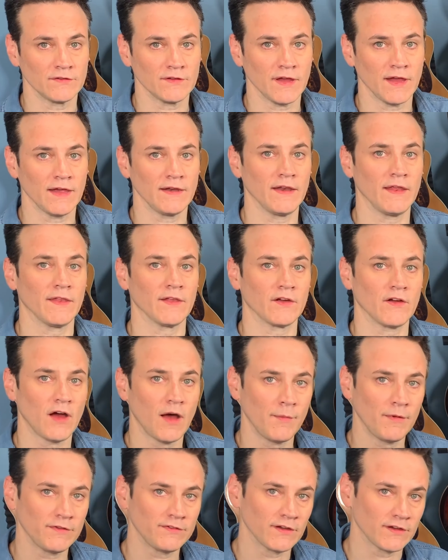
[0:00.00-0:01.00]
And in the
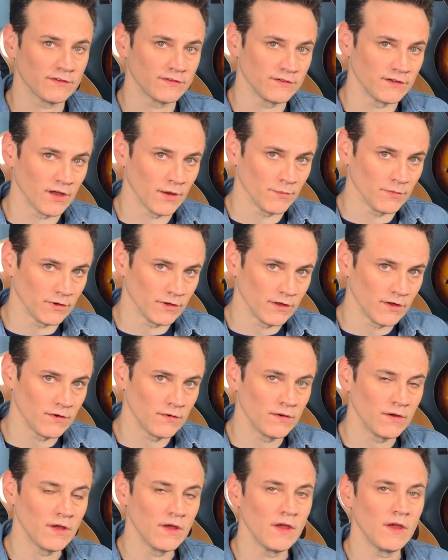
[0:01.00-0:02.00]
comment section down below,